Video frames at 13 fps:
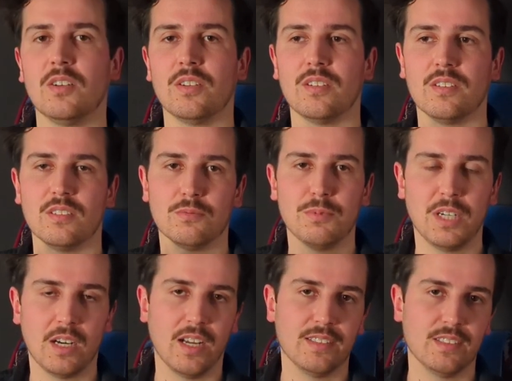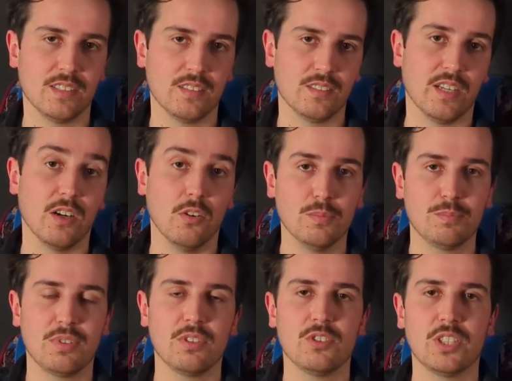on realizing their own
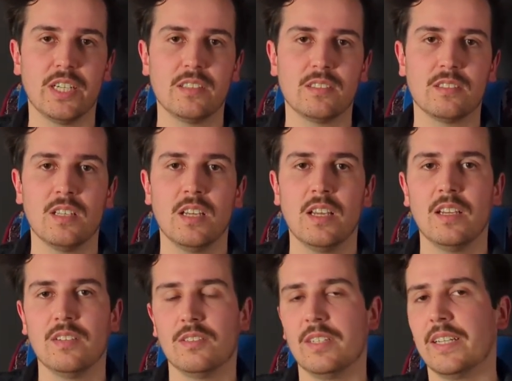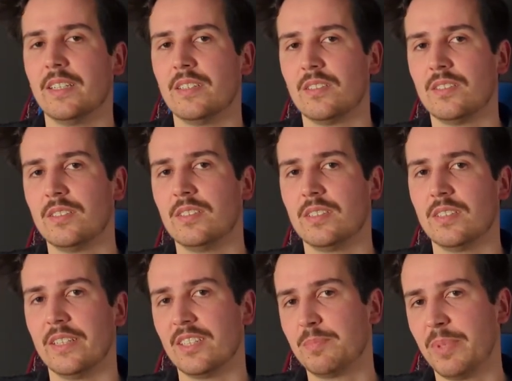projects, and
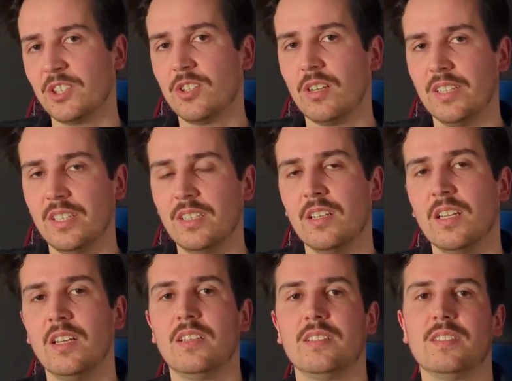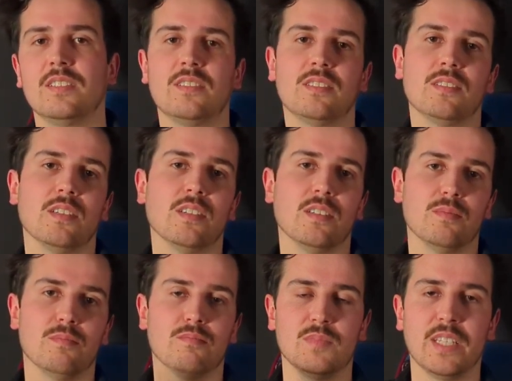especially this is a
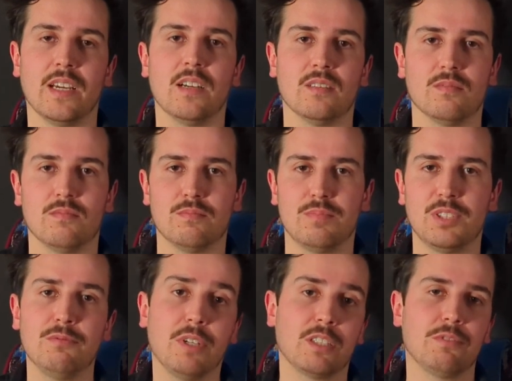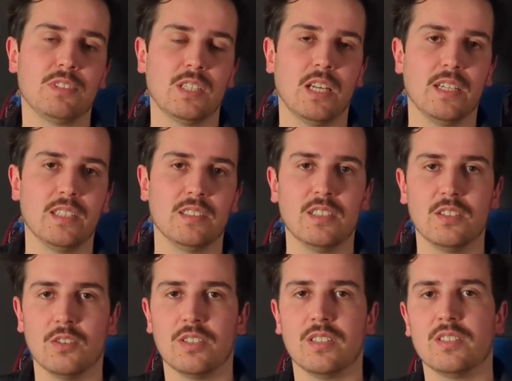prerequisite in
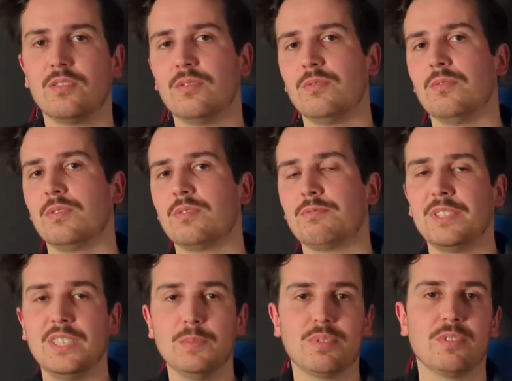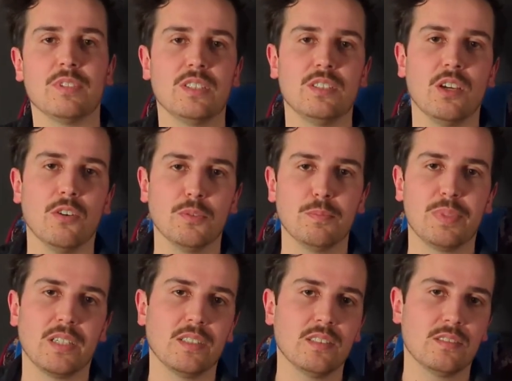order to 3D print your own
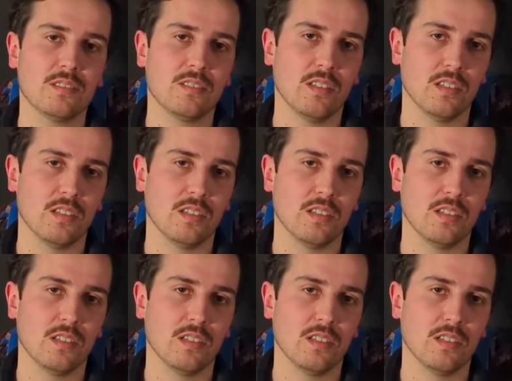parts,